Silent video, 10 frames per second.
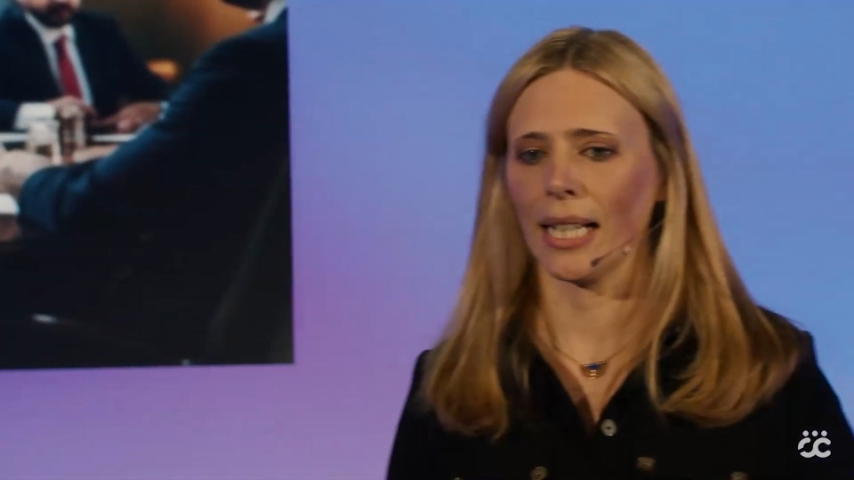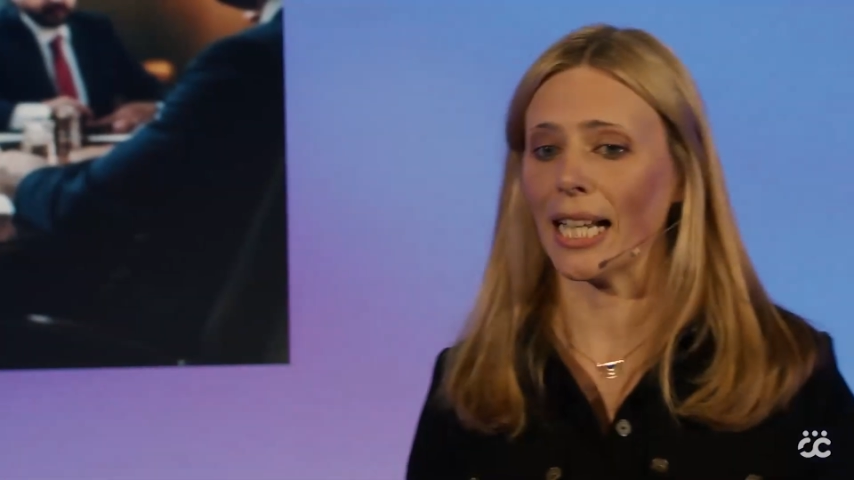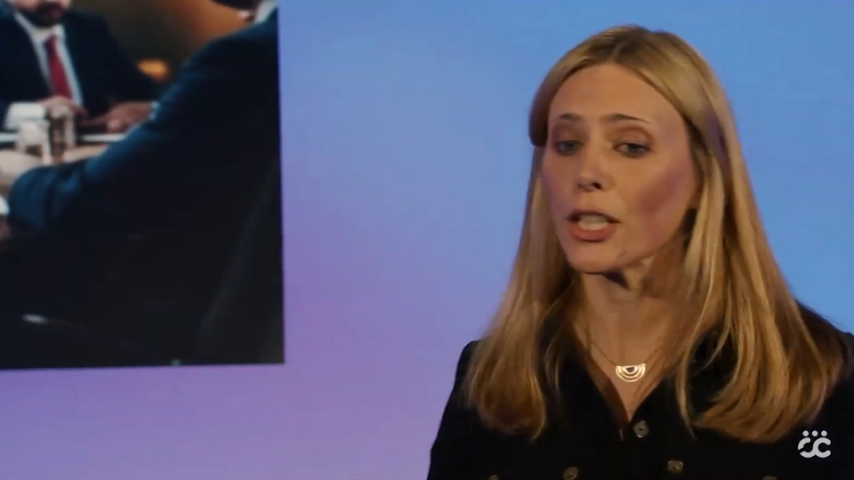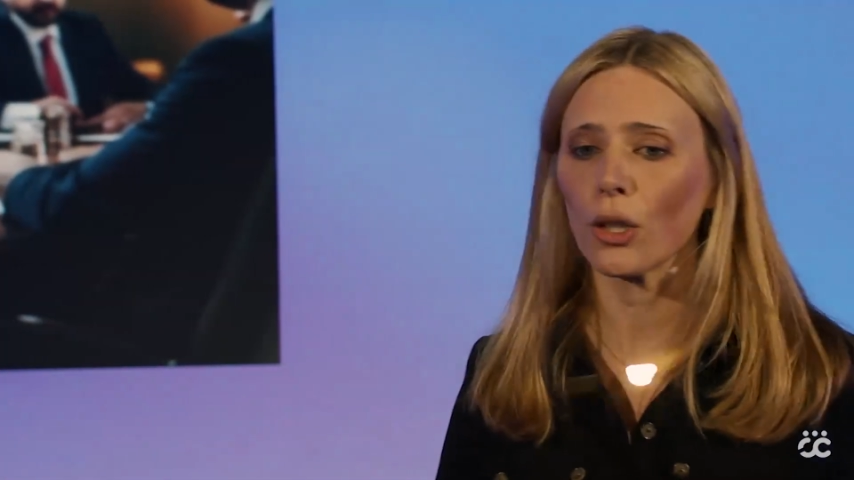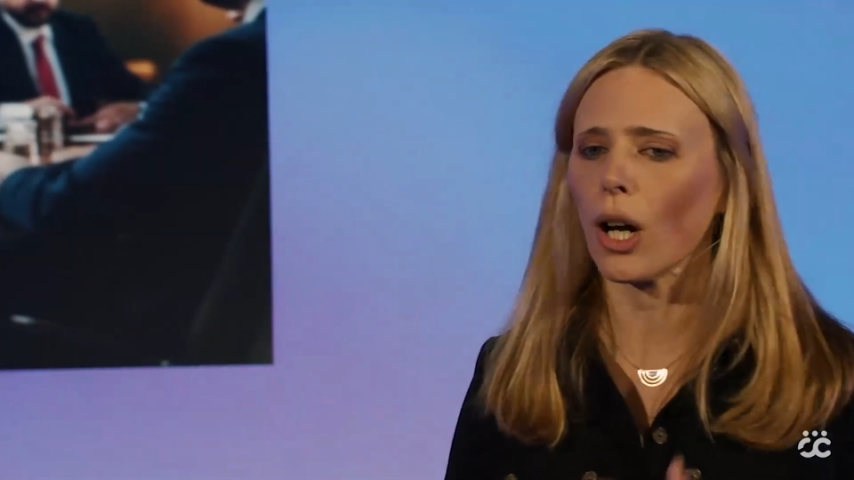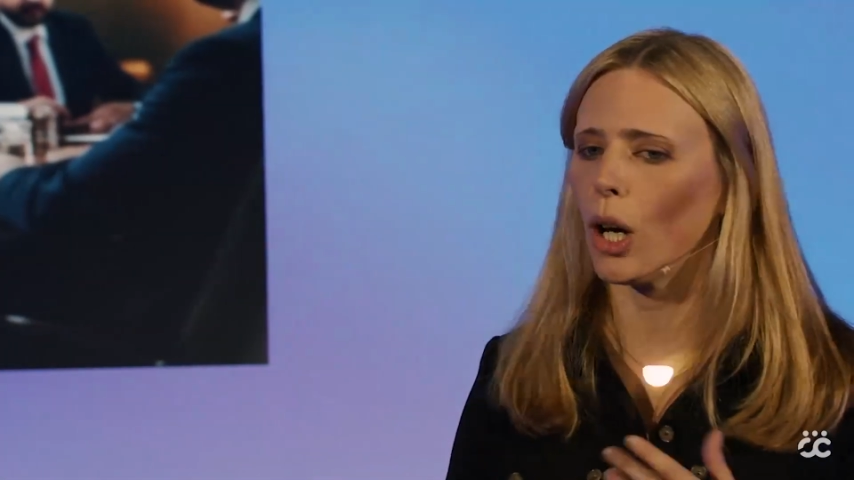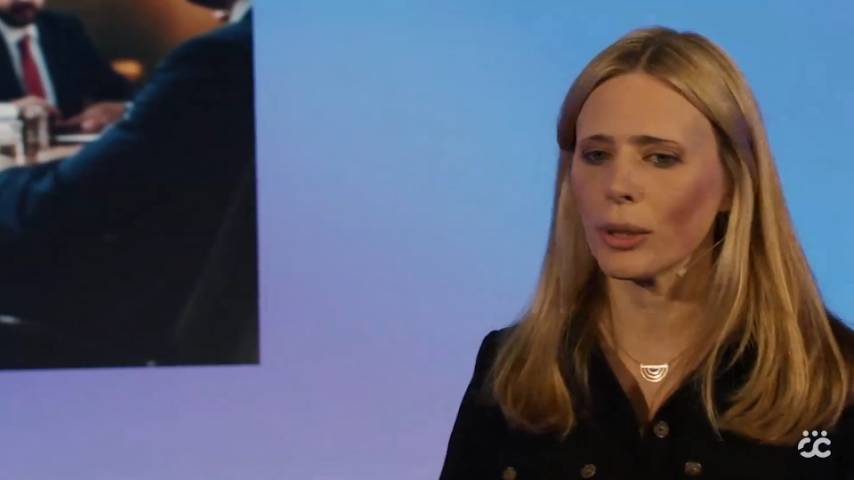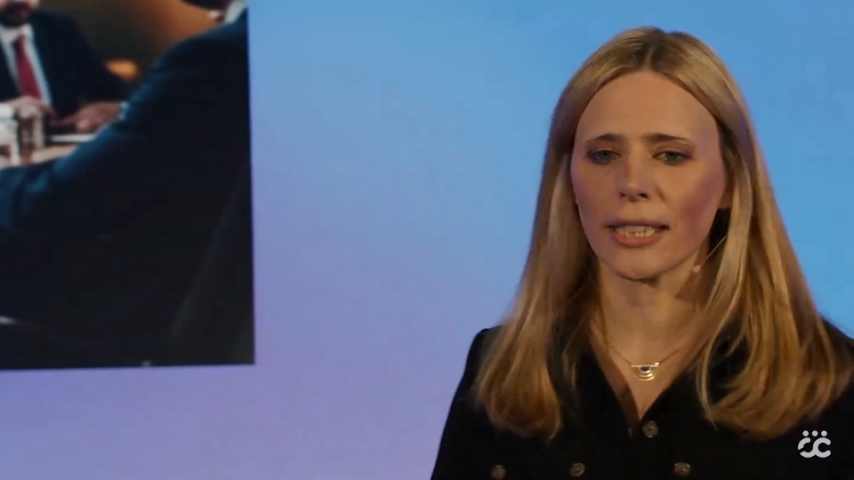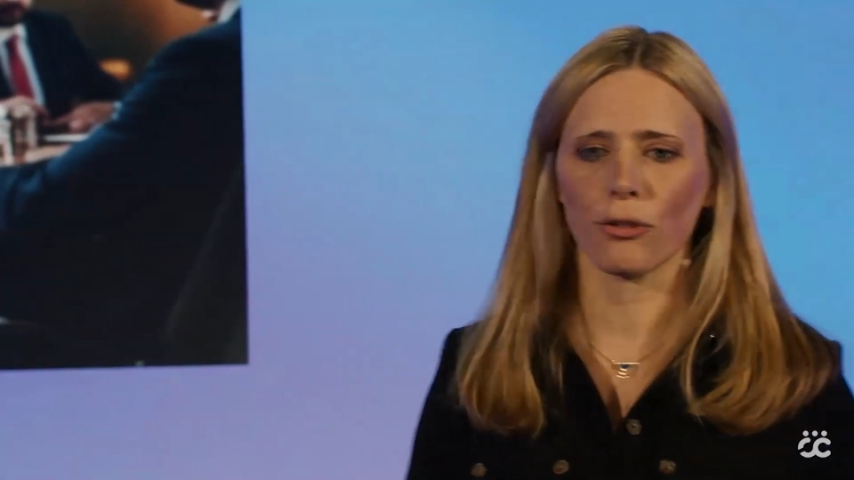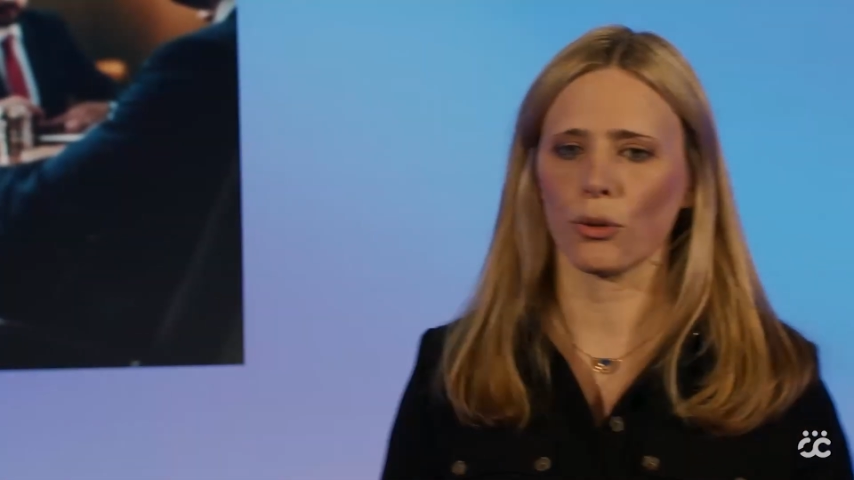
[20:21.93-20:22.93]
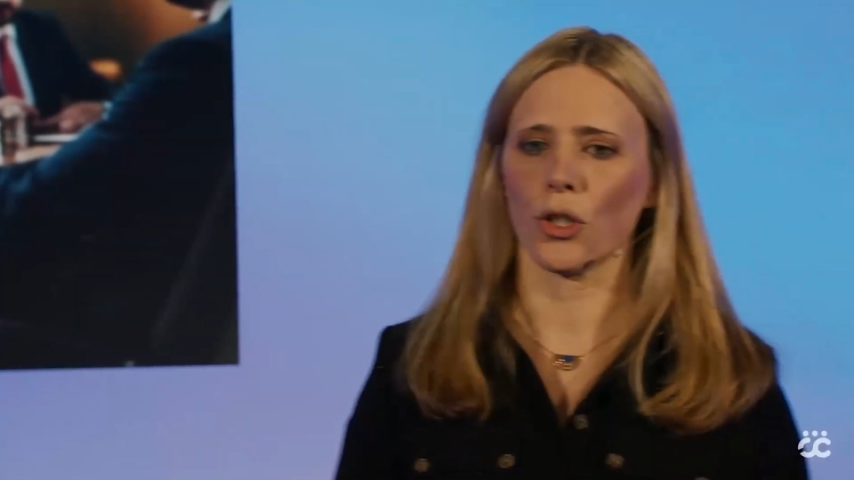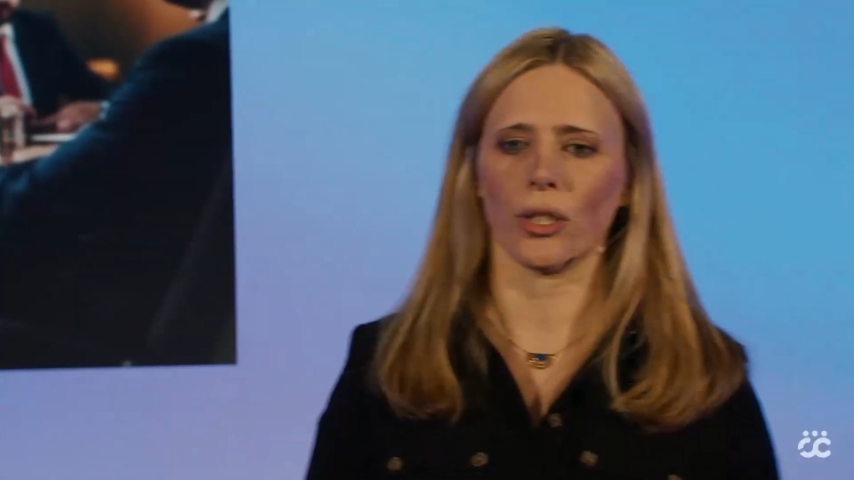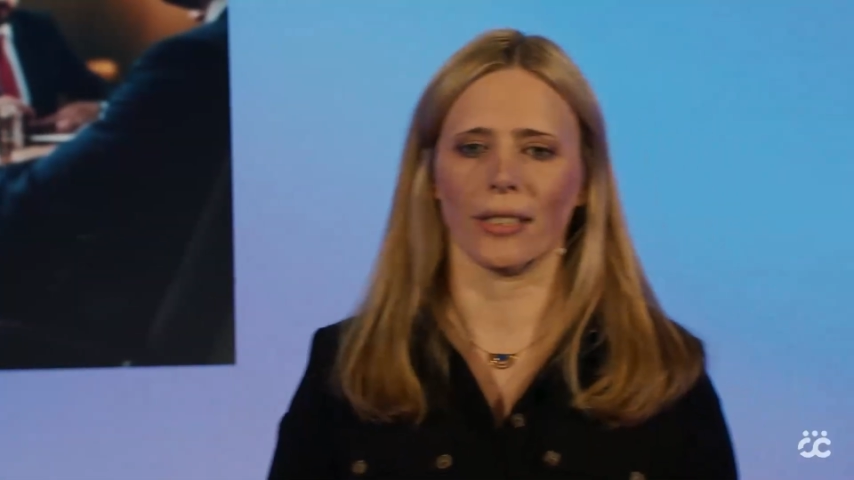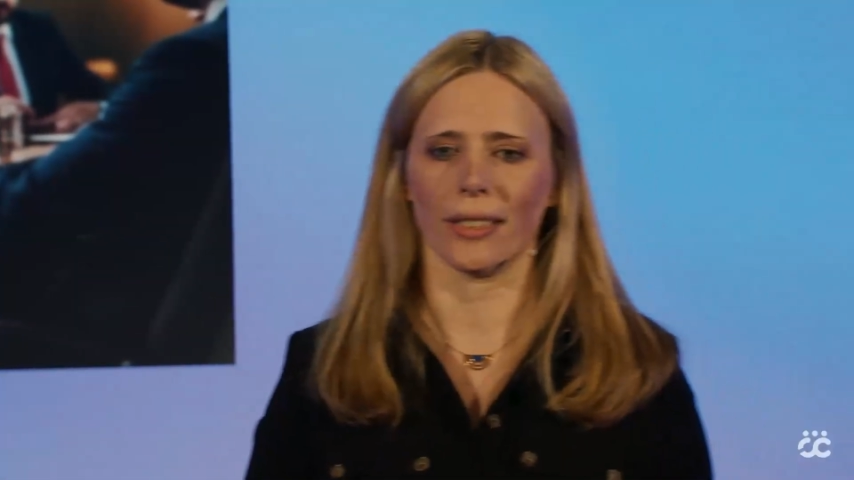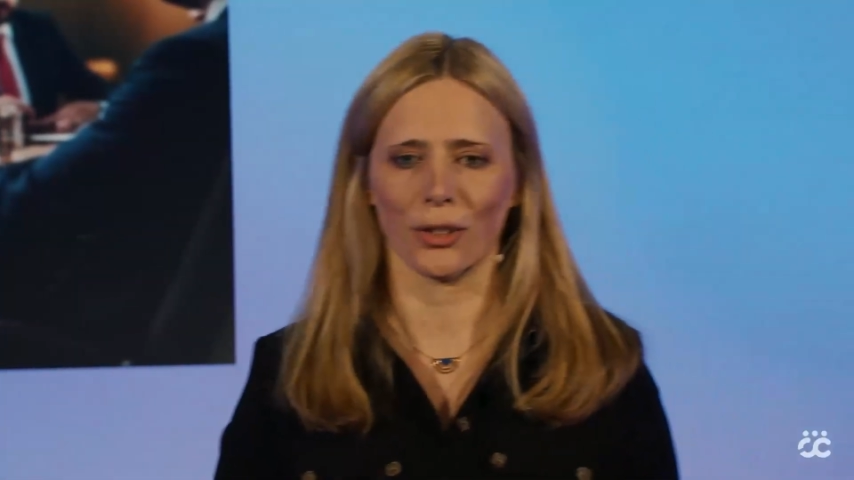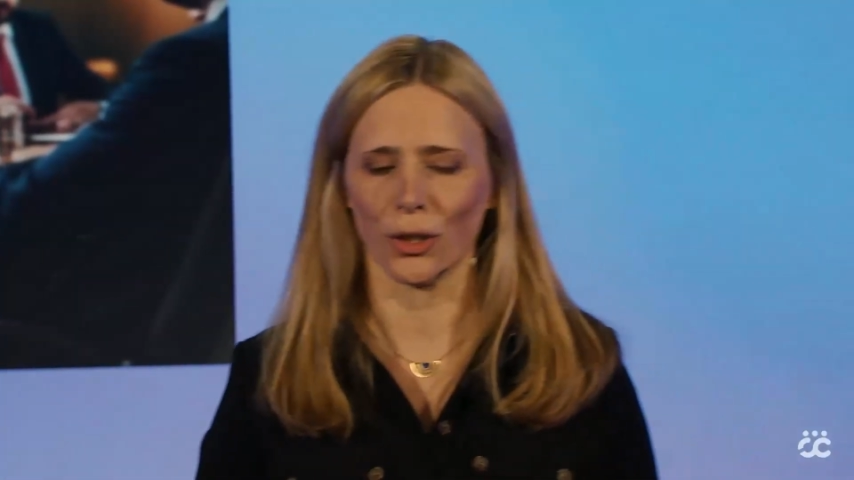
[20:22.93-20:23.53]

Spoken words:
And then you always have to adjust it.